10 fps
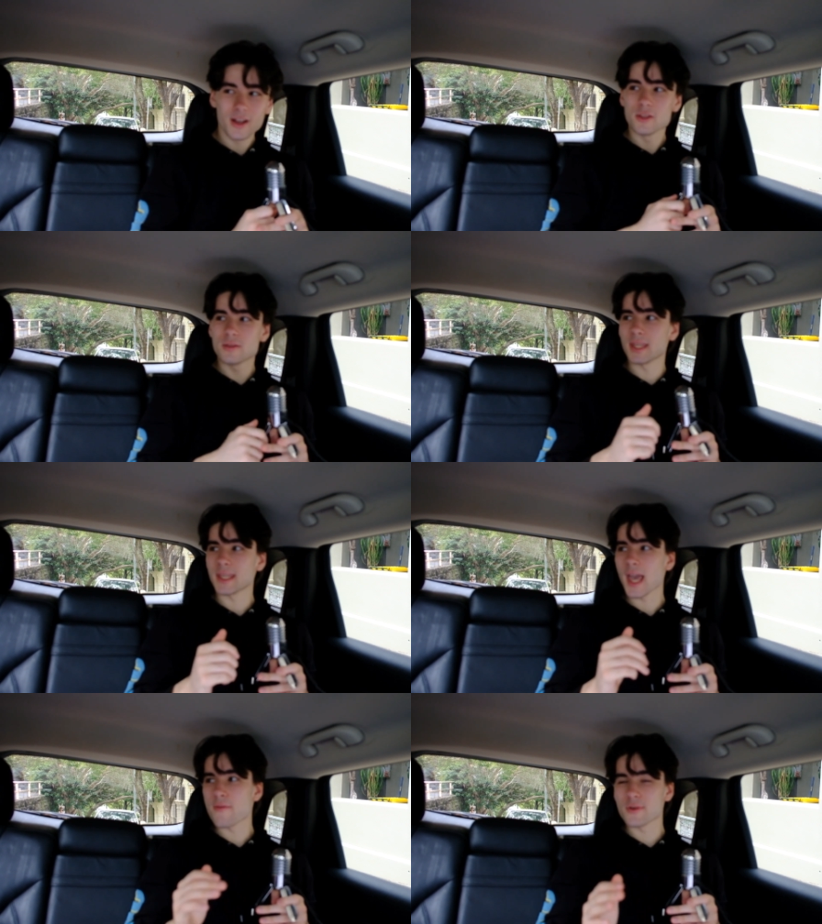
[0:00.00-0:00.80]
You
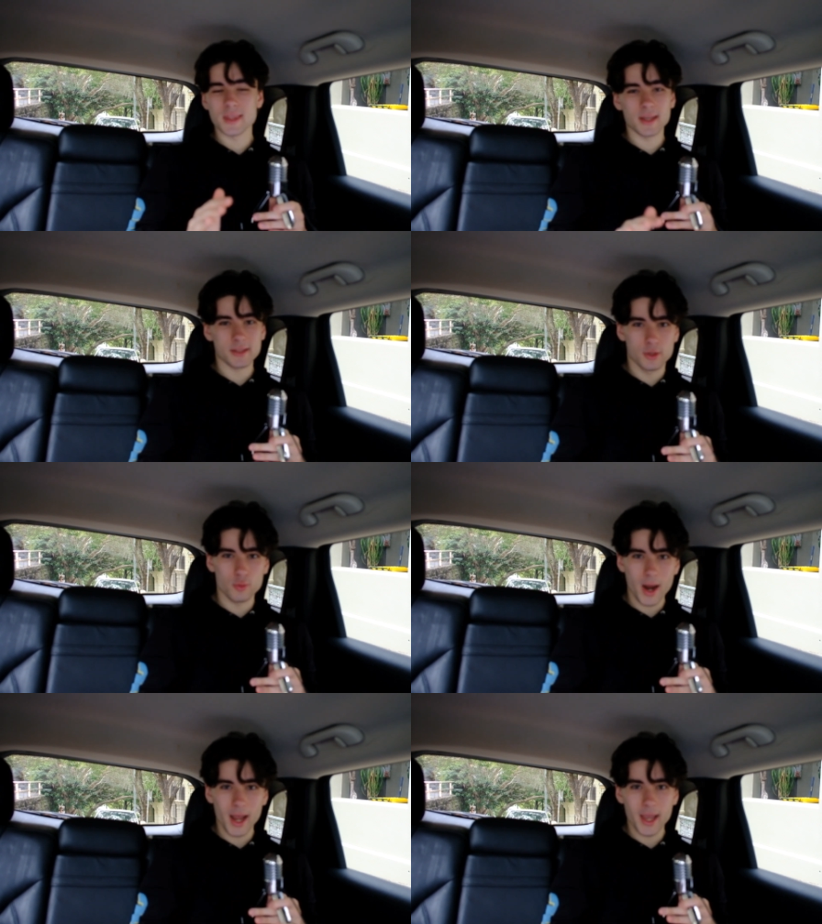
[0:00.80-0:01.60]
think everything is
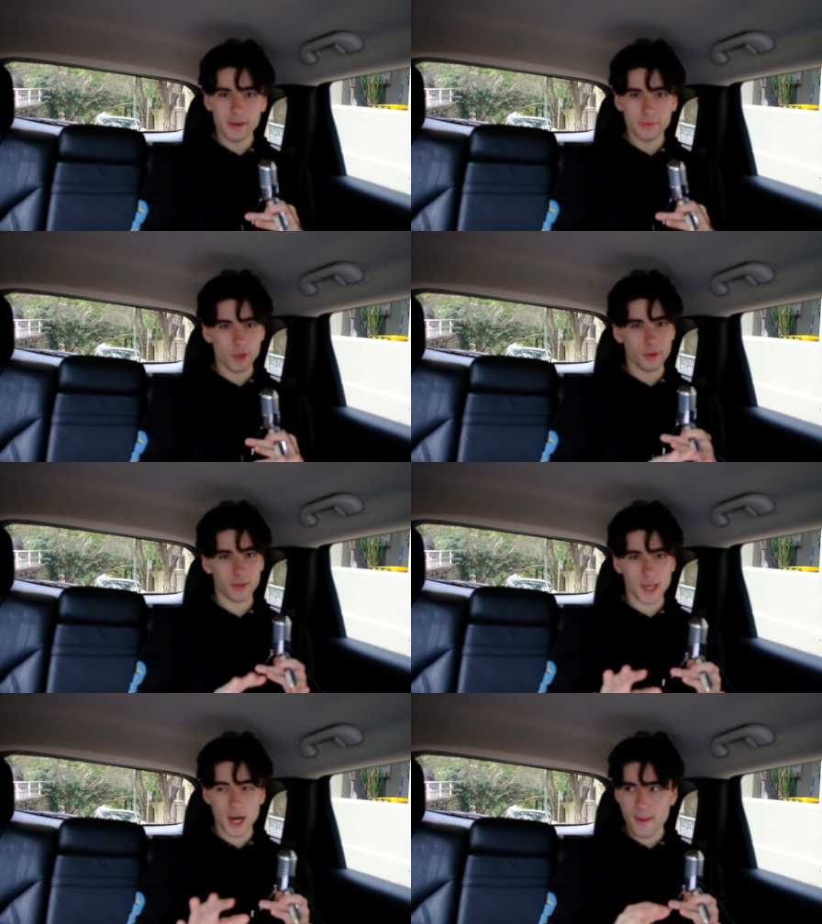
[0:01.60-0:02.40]
grey, you don't
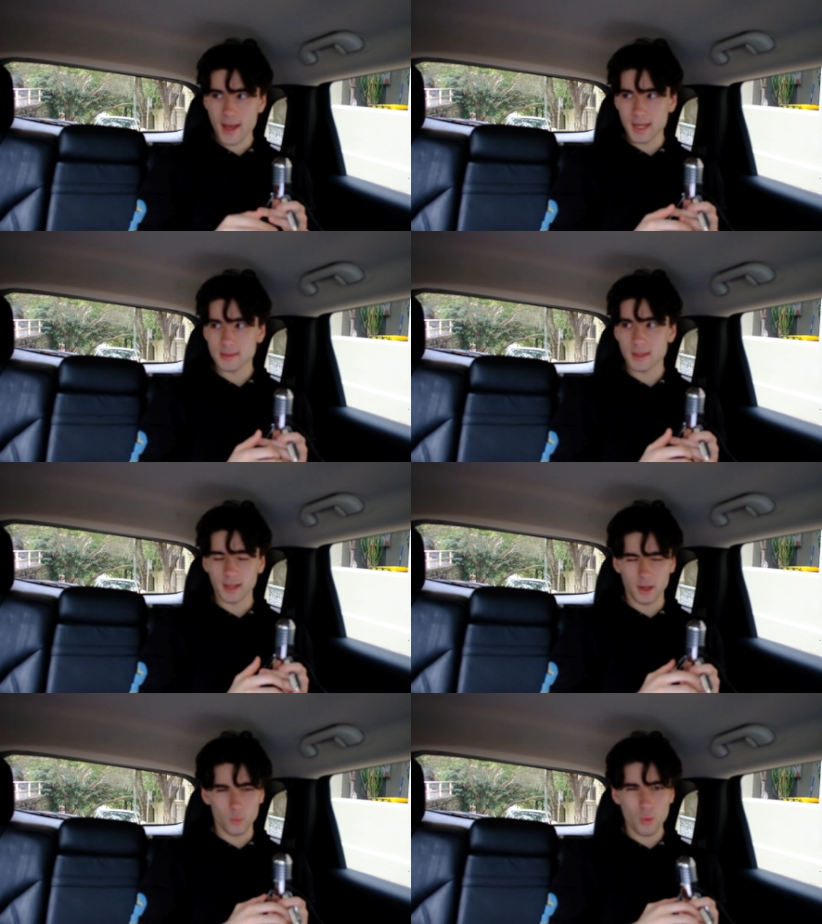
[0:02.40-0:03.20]
care about
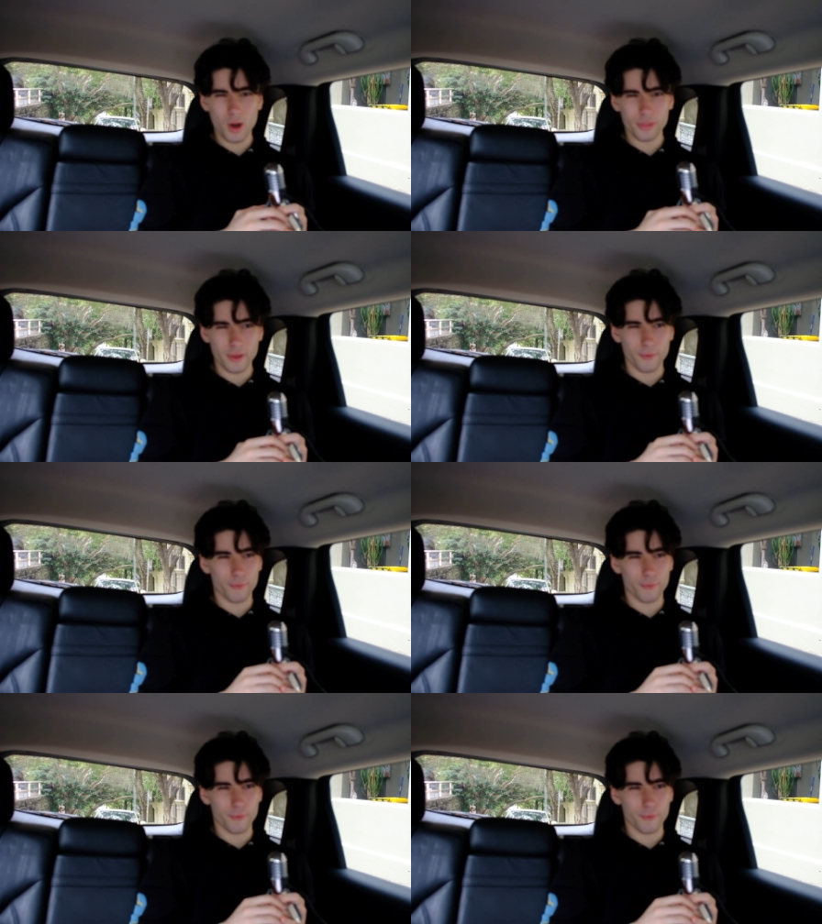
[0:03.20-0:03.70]
anything, and what the